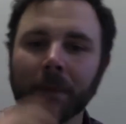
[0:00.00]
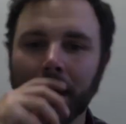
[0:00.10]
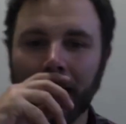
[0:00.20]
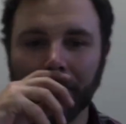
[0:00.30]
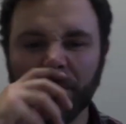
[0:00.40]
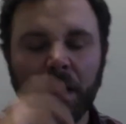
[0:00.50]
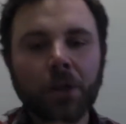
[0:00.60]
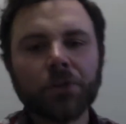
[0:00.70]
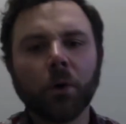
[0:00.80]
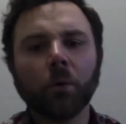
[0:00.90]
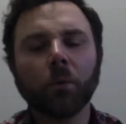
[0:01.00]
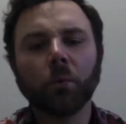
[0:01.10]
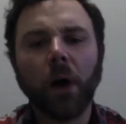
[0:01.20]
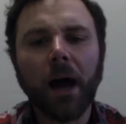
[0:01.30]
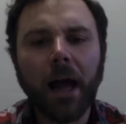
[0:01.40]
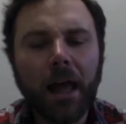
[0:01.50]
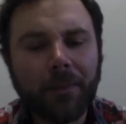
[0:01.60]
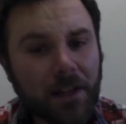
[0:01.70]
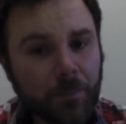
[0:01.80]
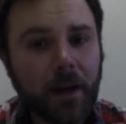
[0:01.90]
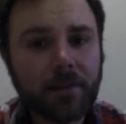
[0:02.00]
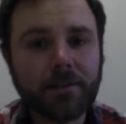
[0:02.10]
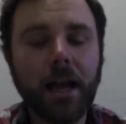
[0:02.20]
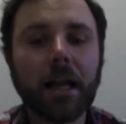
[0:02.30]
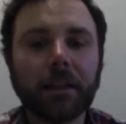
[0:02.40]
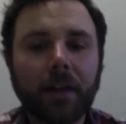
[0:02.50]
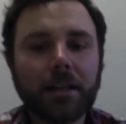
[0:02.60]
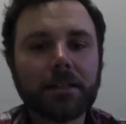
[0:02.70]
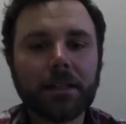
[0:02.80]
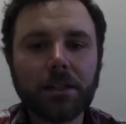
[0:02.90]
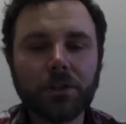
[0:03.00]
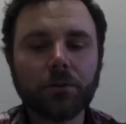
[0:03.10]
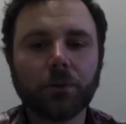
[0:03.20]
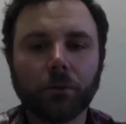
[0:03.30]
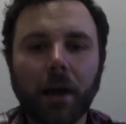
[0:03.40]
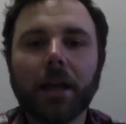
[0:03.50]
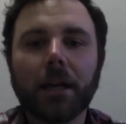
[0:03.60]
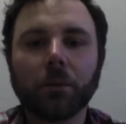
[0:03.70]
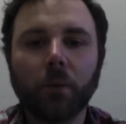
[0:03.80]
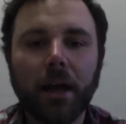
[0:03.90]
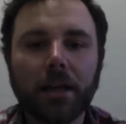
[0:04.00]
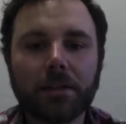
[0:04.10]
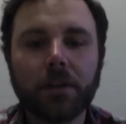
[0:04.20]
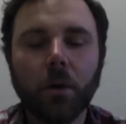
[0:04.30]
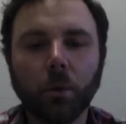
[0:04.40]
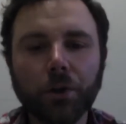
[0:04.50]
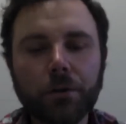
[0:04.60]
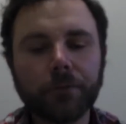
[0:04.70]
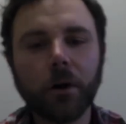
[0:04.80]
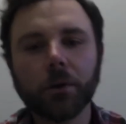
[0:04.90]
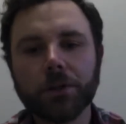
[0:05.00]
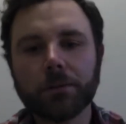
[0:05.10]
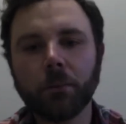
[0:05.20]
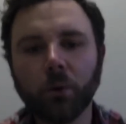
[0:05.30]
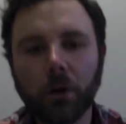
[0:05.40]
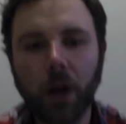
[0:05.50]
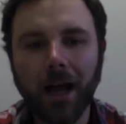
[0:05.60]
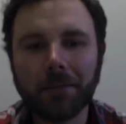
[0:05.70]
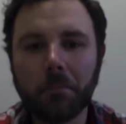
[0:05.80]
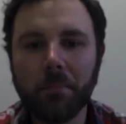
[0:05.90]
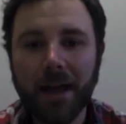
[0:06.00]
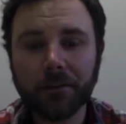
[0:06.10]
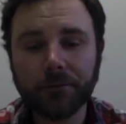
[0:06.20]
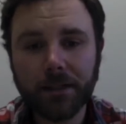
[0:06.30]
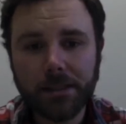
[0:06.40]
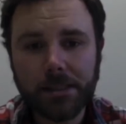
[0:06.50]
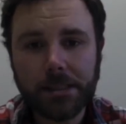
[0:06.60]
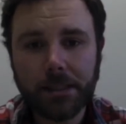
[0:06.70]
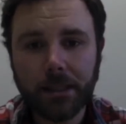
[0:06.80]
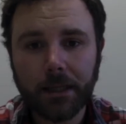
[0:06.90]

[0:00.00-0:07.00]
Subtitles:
And that's by design, and that's to get you to write in ways where you focus more on benefits